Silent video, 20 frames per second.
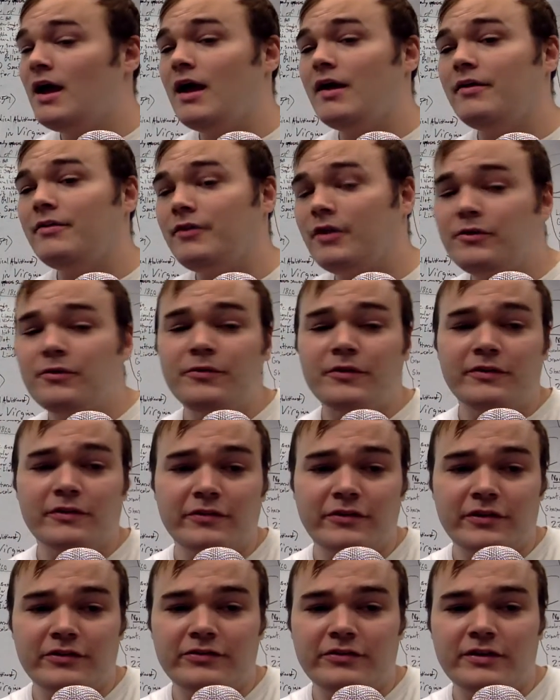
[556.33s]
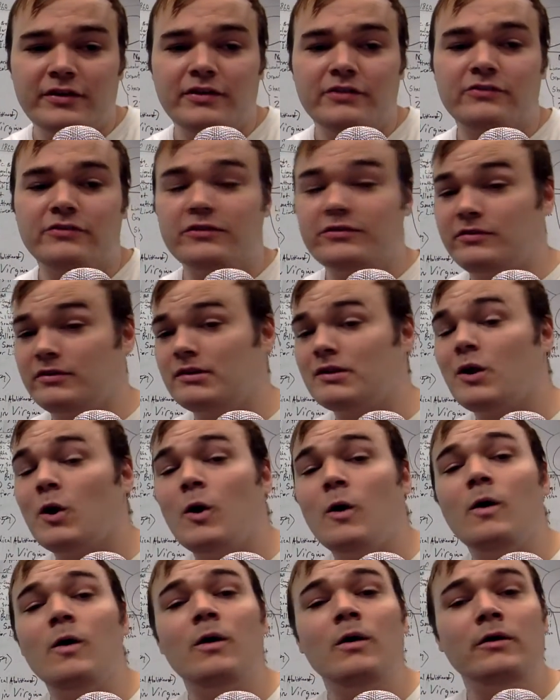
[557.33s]
The other thing that they say is, listen,
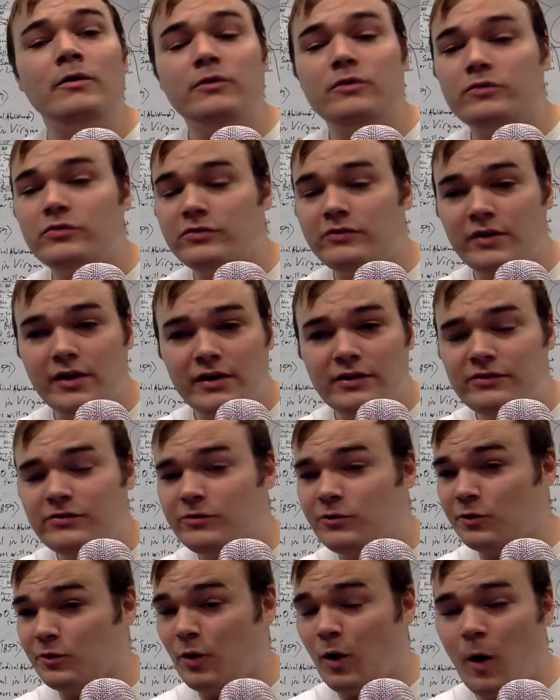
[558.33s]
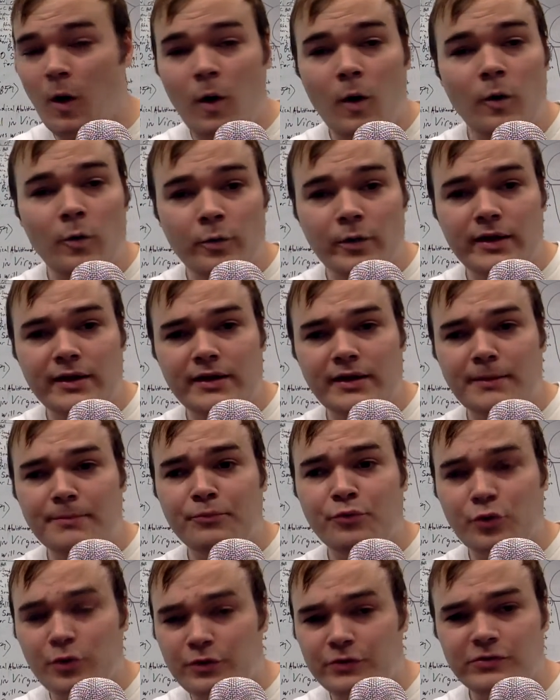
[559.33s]
all you states that are already
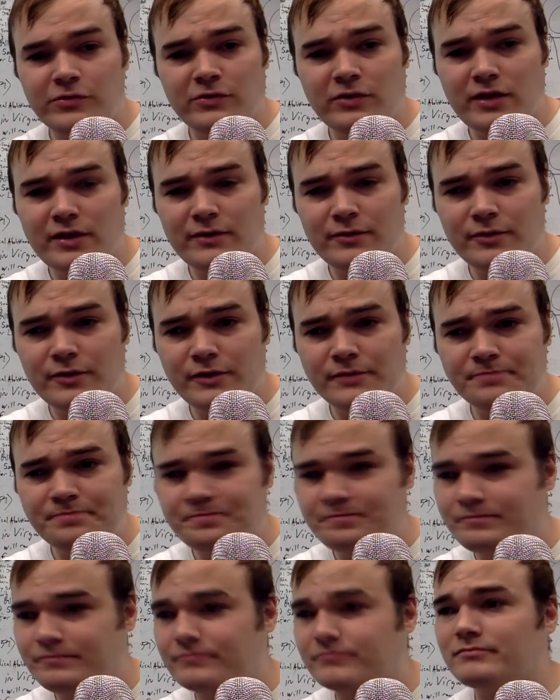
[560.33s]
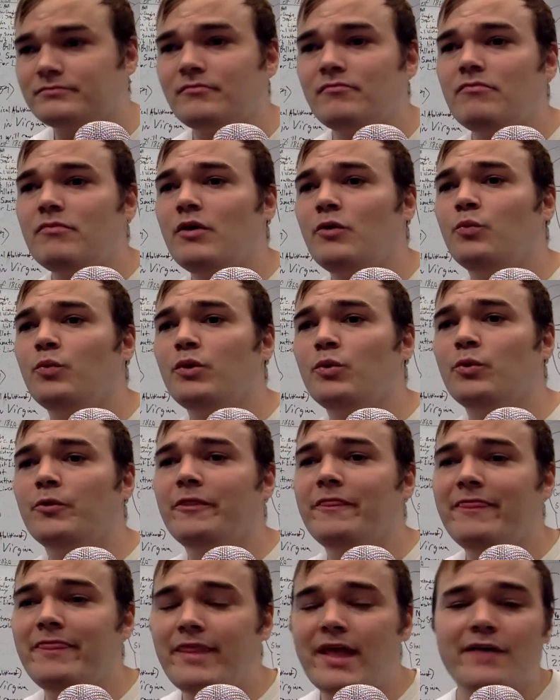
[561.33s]
pro-slavery, we will
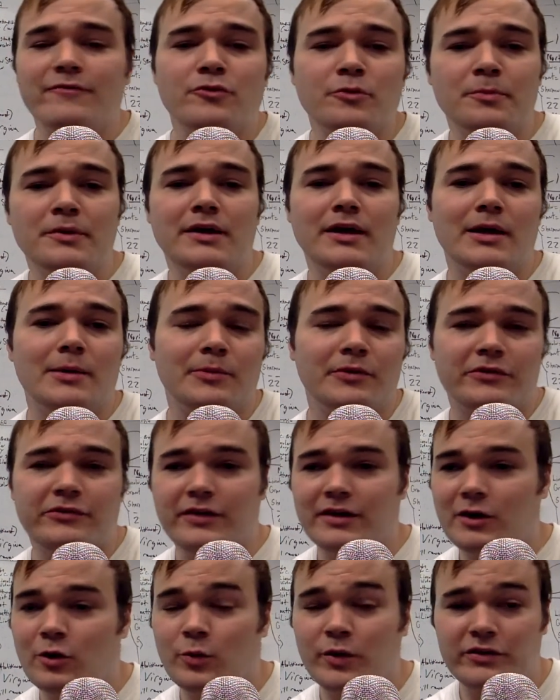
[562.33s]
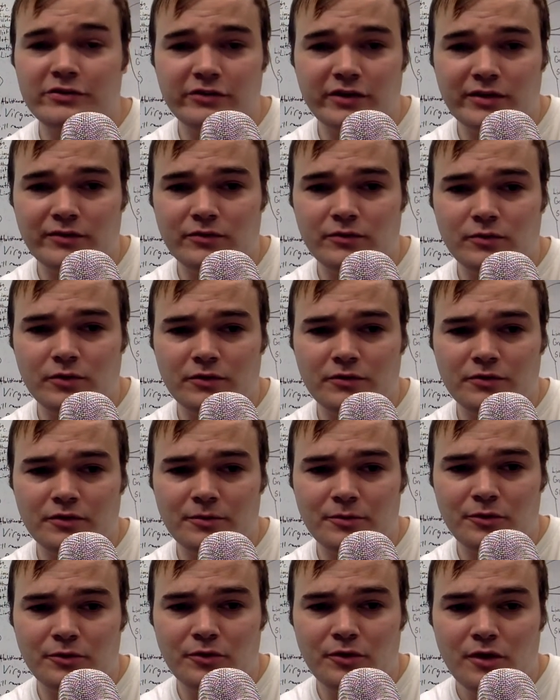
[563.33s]
never be able to take away slavery
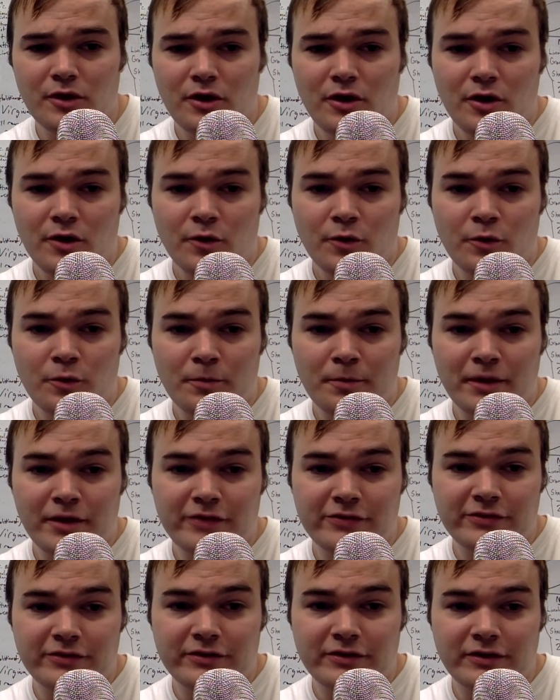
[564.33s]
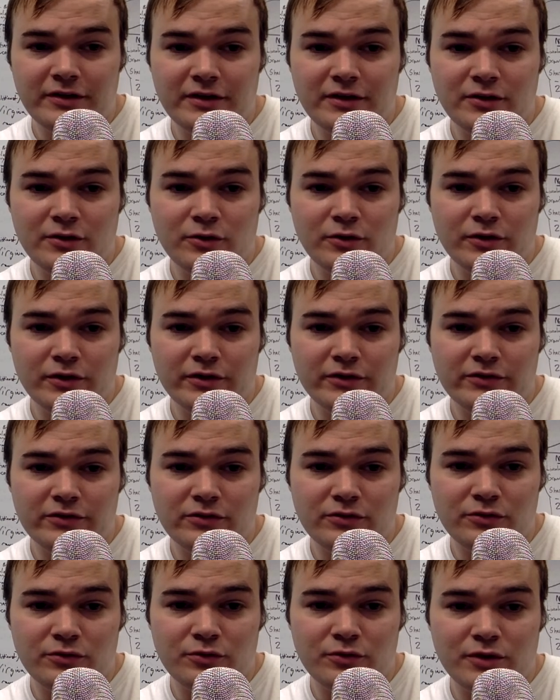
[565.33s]
from you. We're basically going
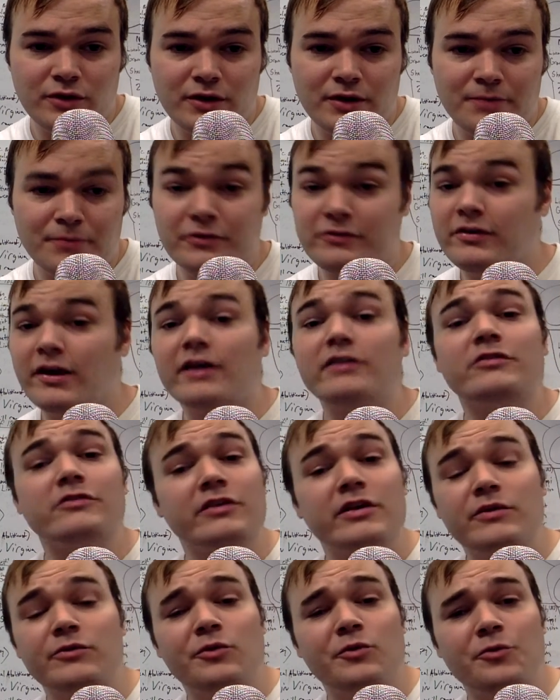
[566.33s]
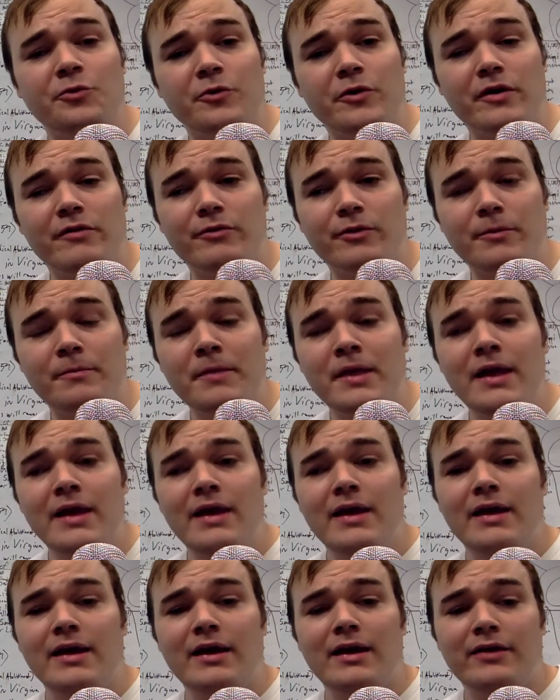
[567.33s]
to protect slavery forever
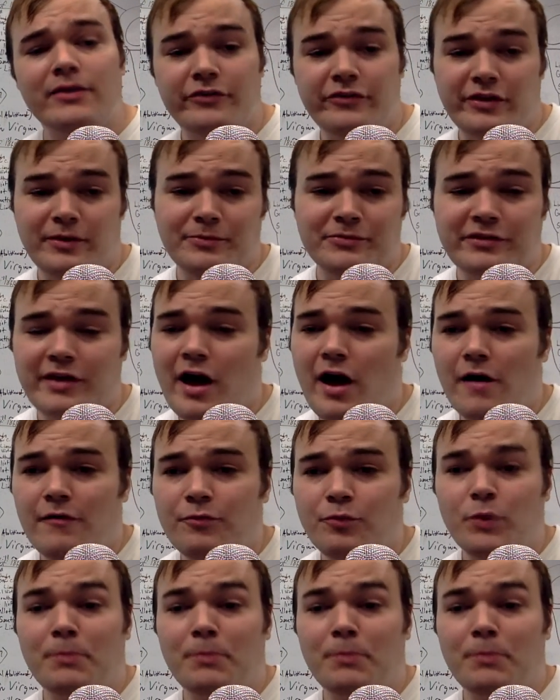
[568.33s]
in the Deep South.